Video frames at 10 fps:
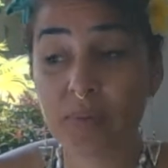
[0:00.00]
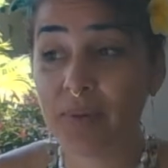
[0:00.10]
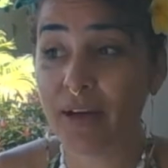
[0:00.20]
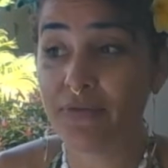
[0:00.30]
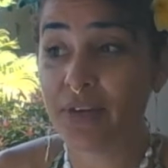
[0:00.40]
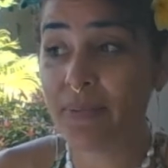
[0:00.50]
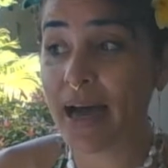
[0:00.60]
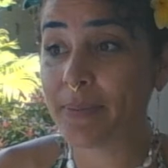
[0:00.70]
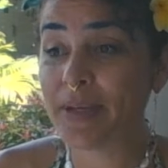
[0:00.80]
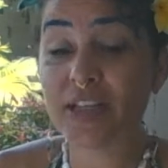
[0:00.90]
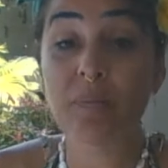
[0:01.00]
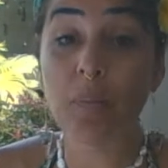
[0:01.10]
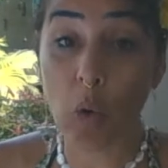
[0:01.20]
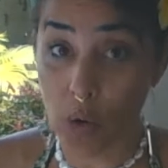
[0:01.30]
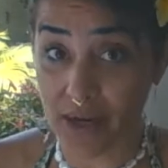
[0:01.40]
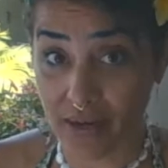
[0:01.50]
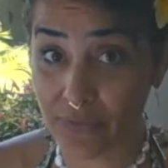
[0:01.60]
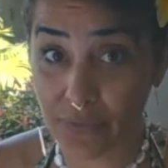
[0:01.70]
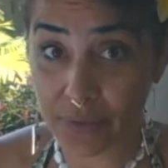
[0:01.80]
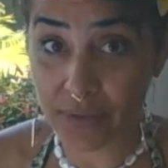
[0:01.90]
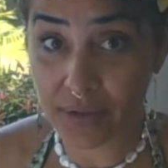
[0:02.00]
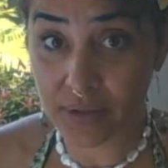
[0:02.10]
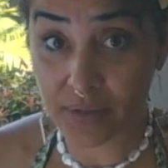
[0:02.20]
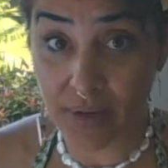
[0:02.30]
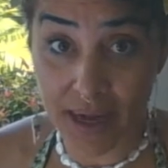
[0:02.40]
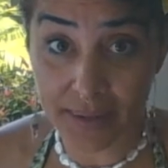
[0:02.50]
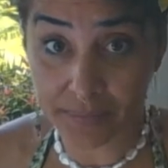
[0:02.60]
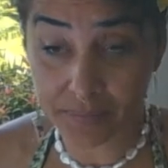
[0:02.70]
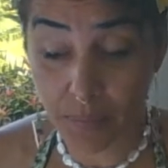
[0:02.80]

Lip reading: be my feedback, be supportive, right?